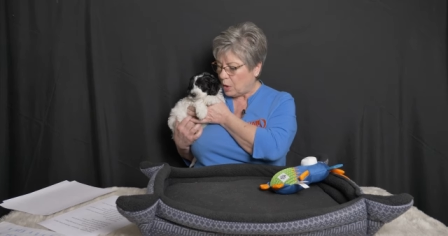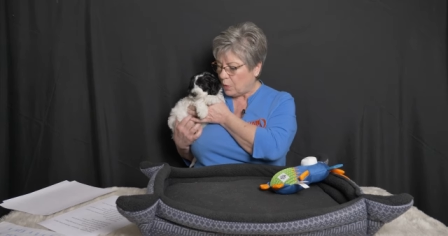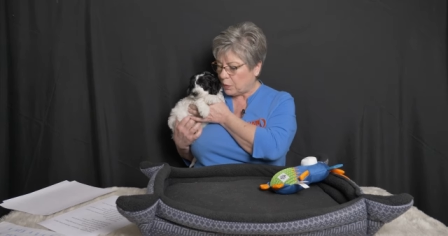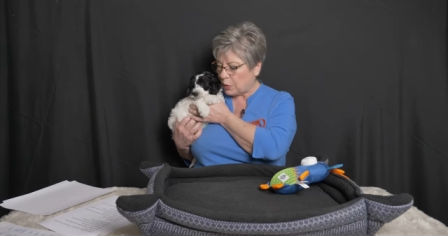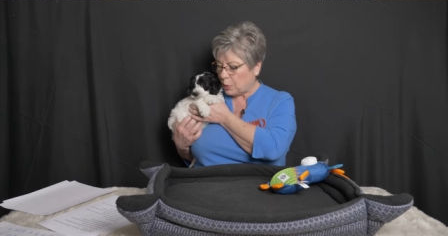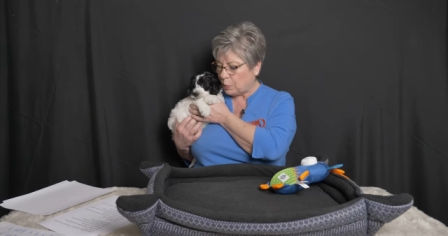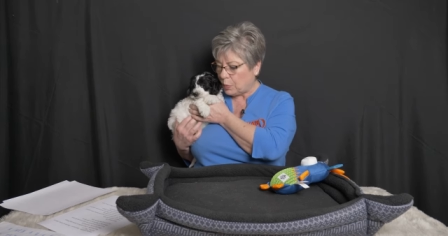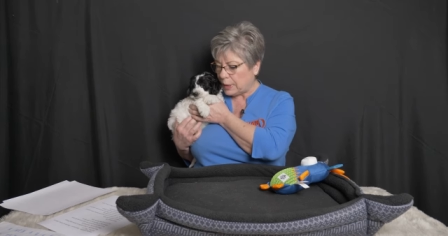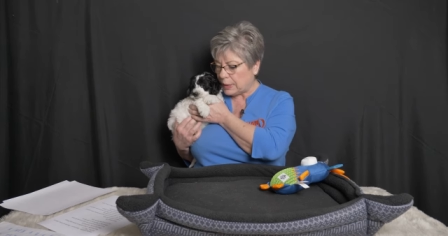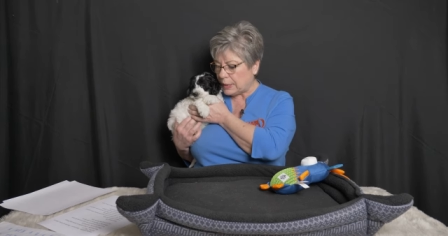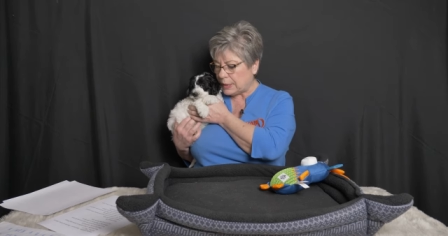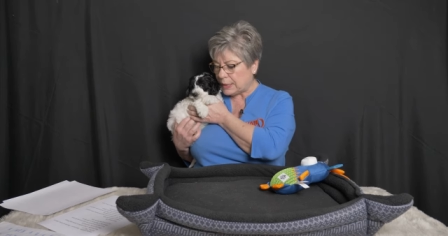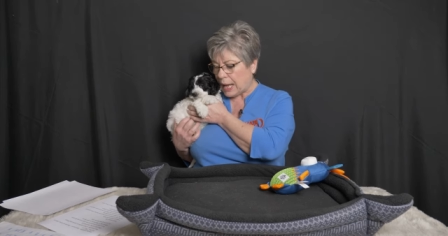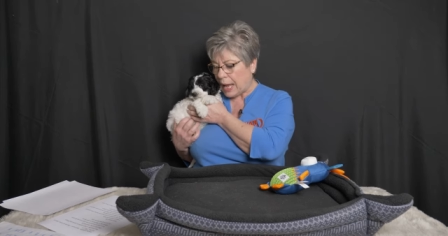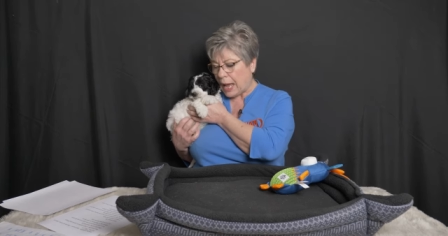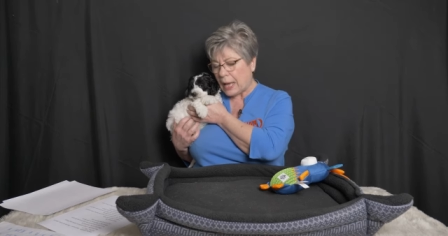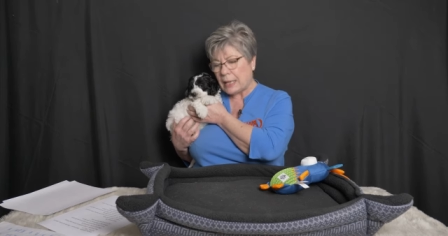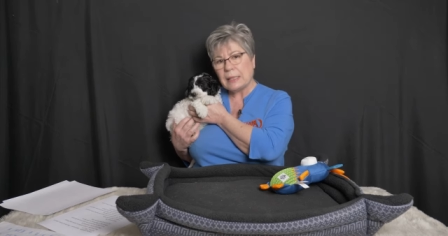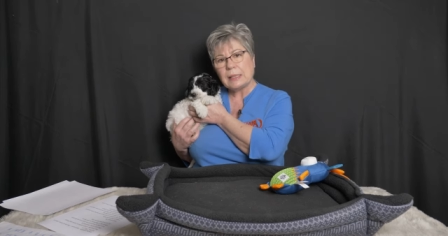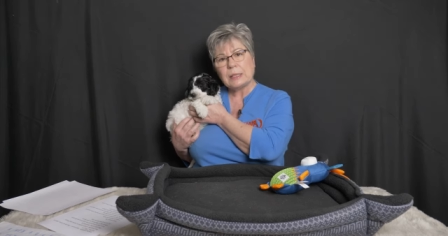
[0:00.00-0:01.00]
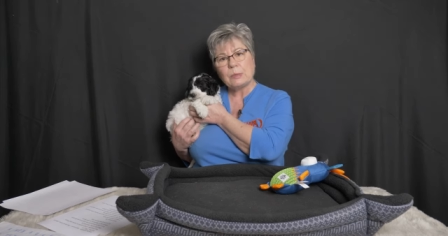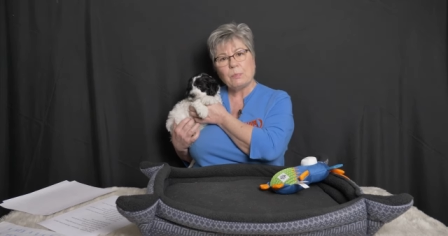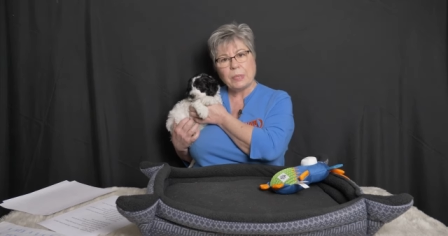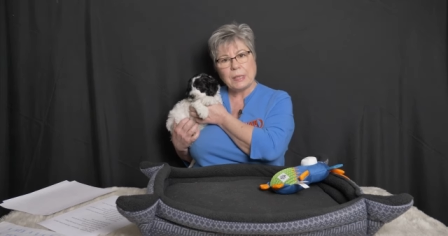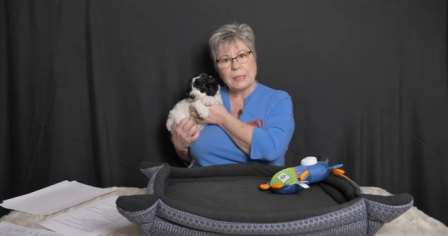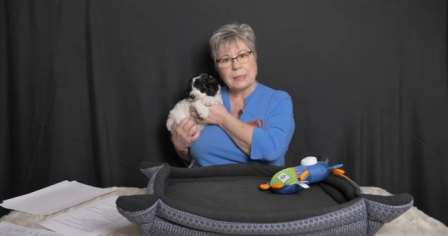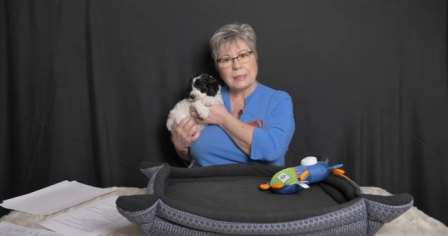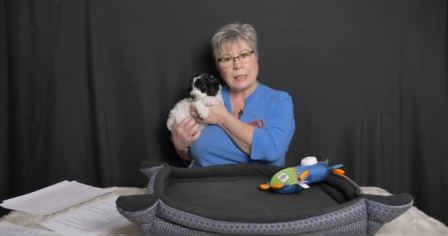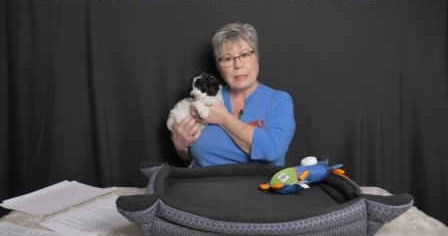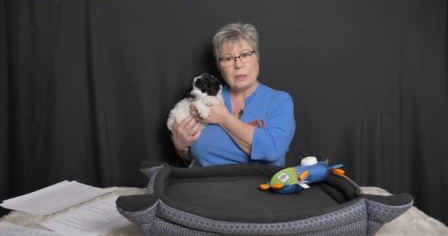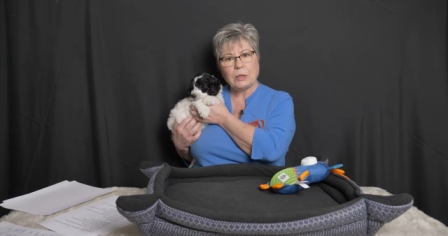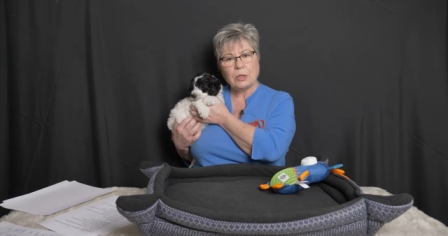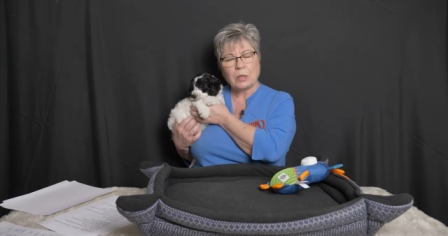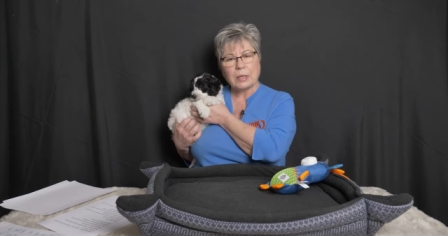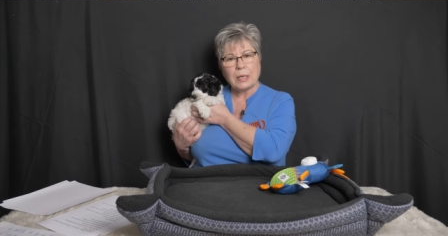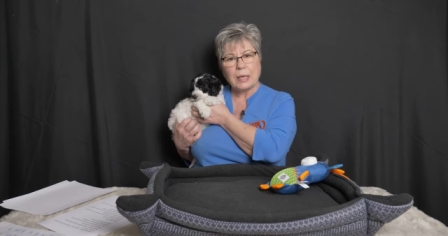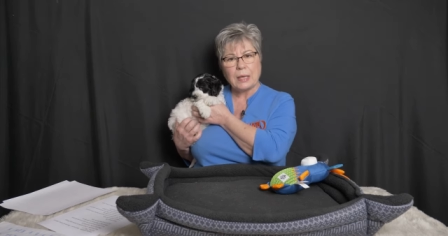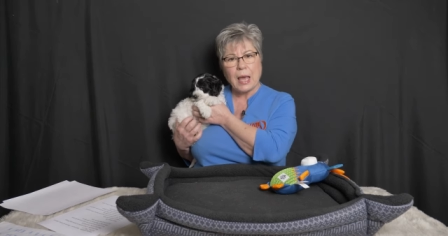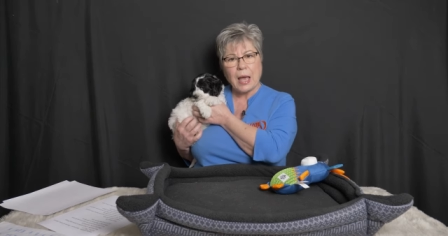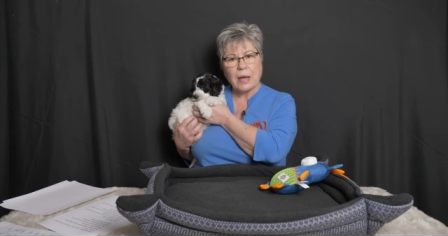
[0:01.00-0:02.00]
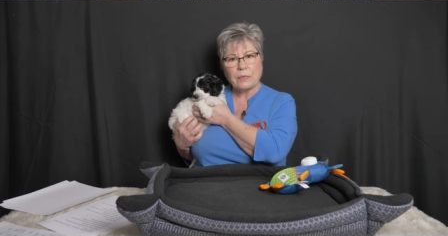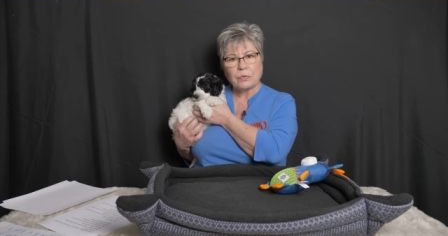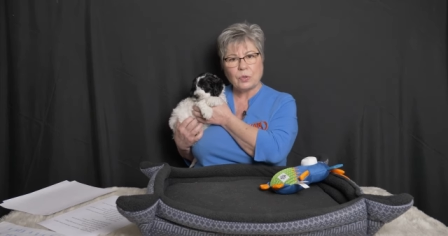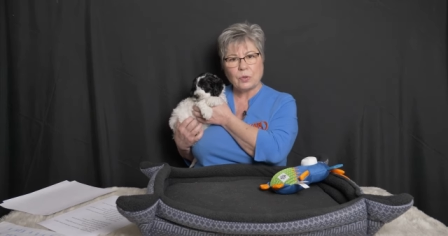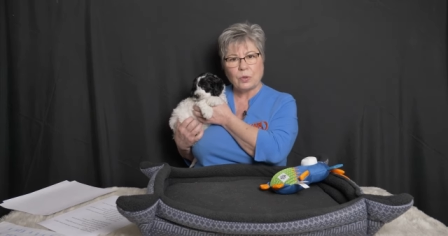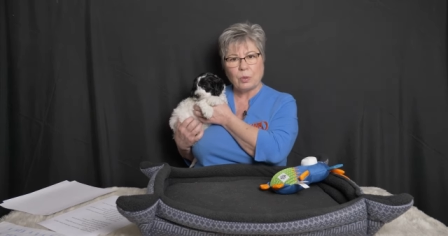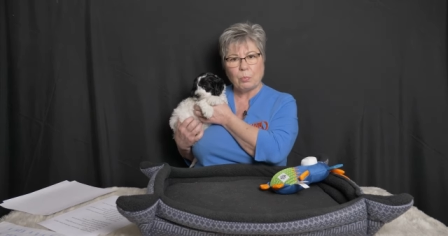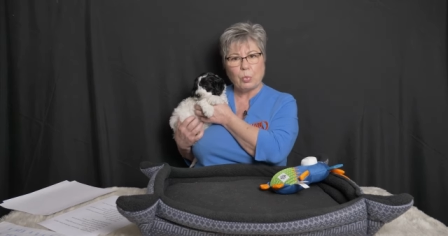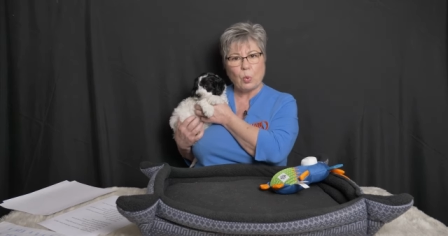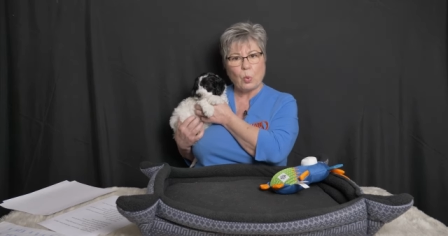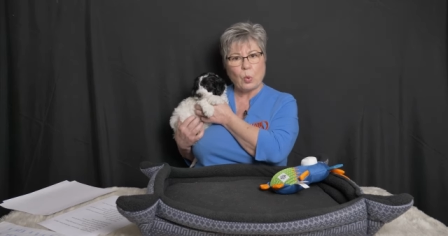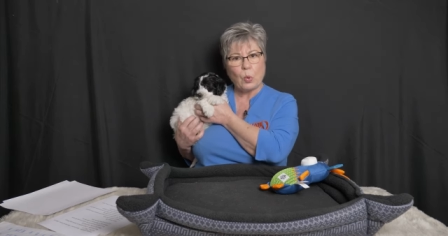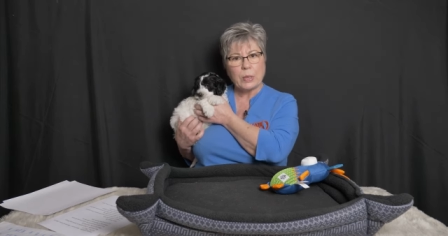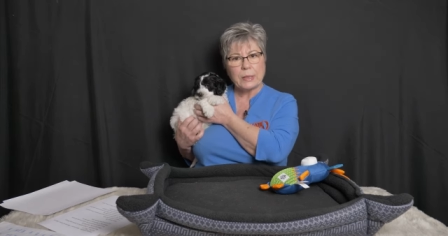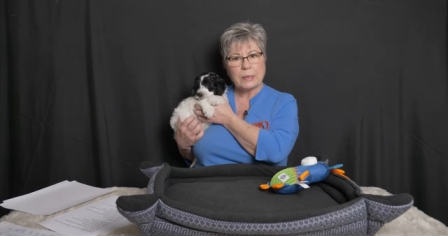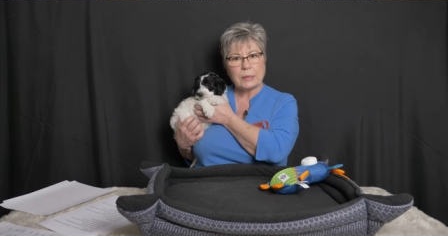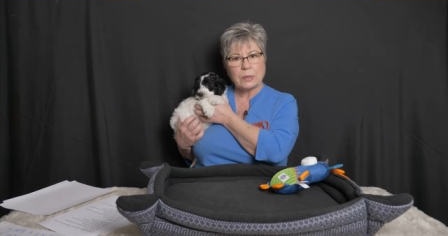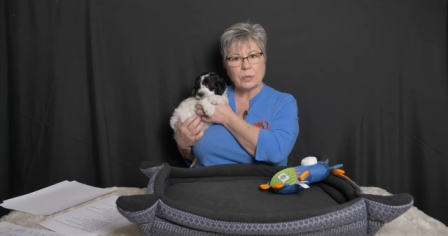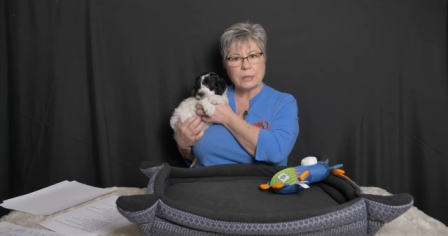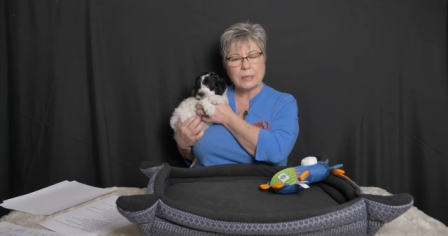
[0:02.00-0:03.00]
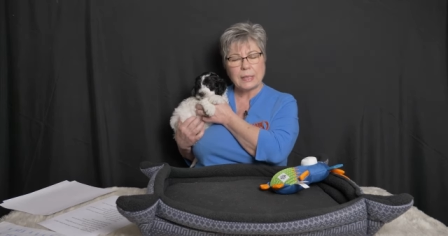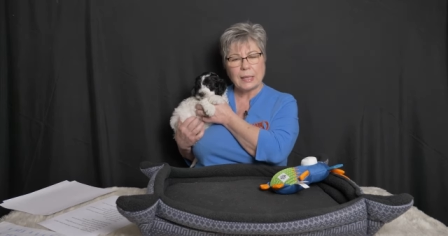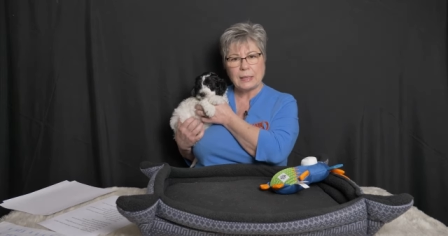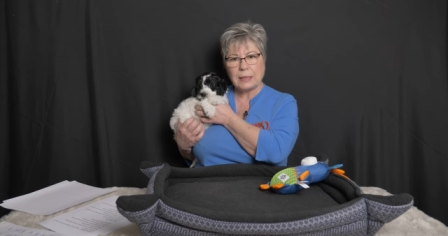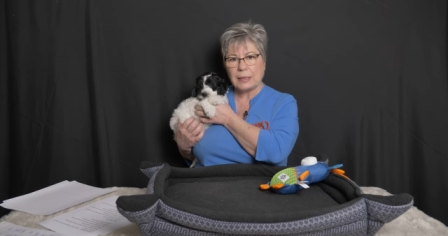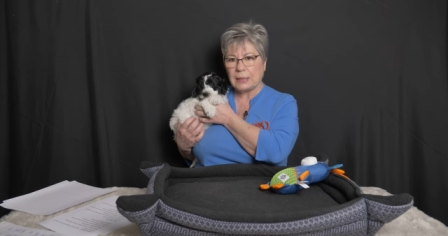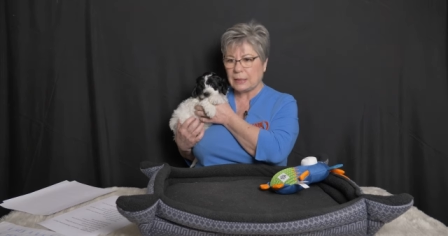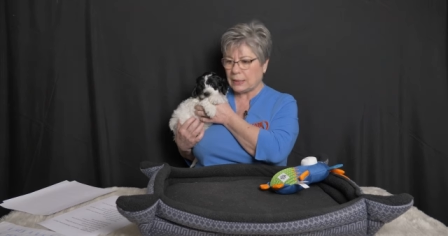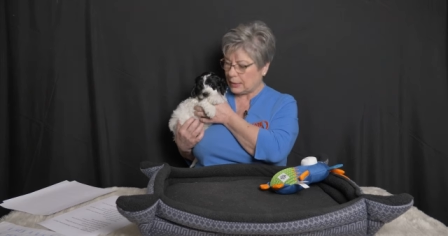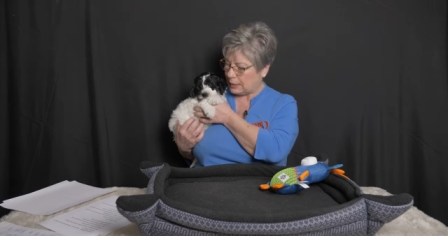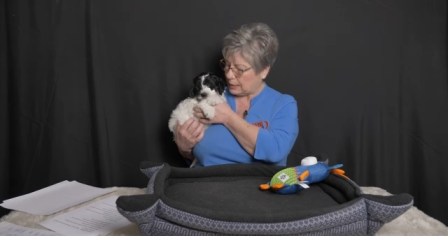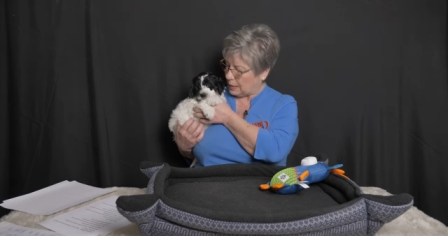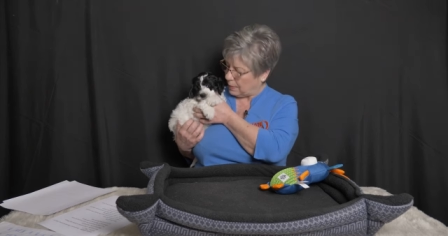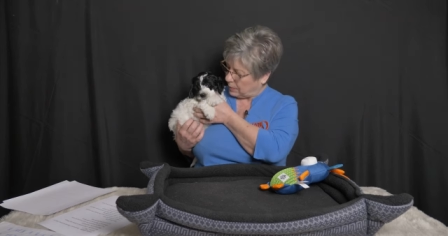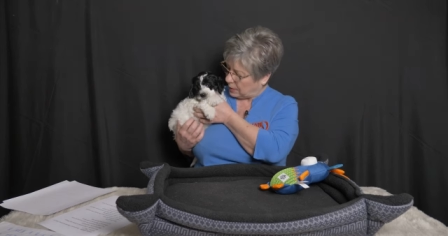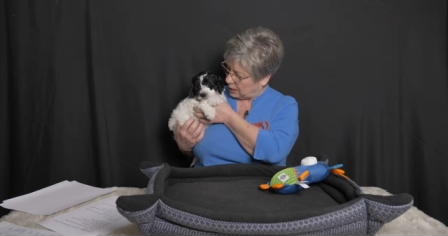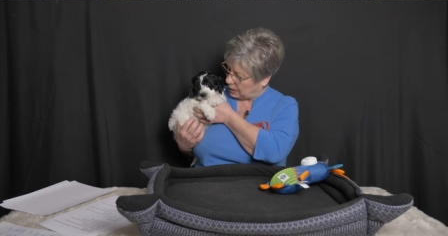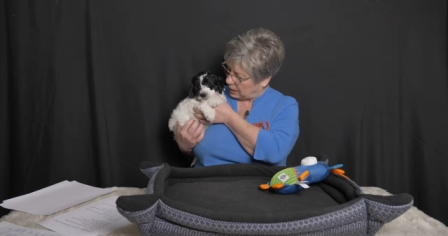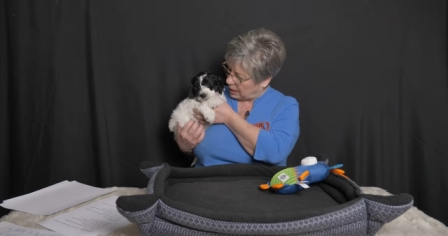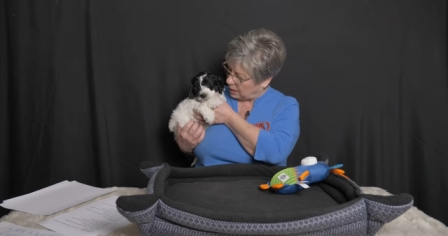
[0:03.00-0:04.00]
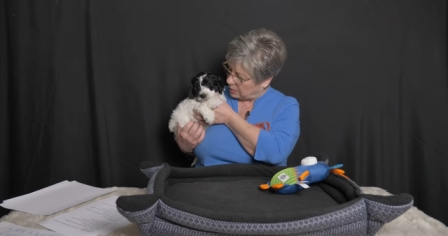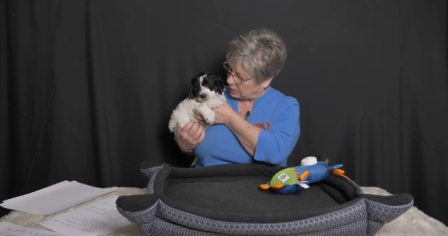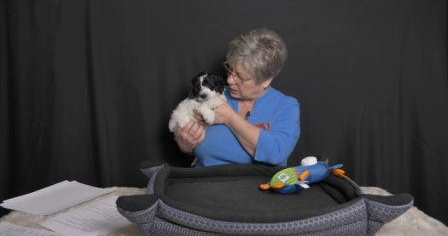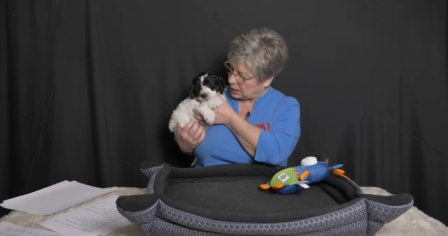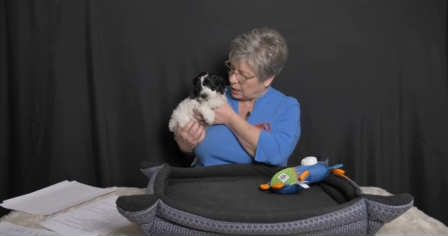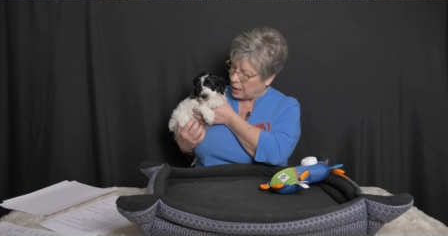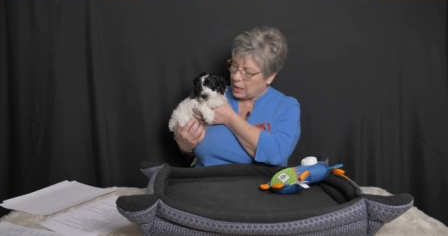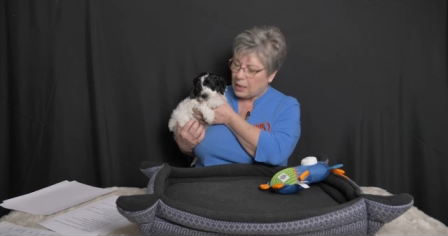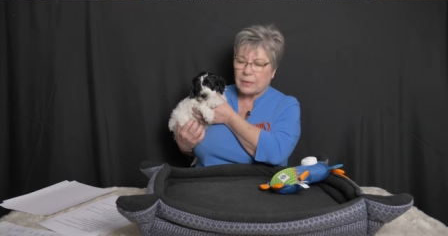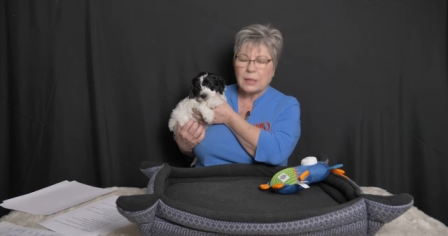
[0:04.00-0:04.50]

for when dad is busy looking after the boys or tending to something else.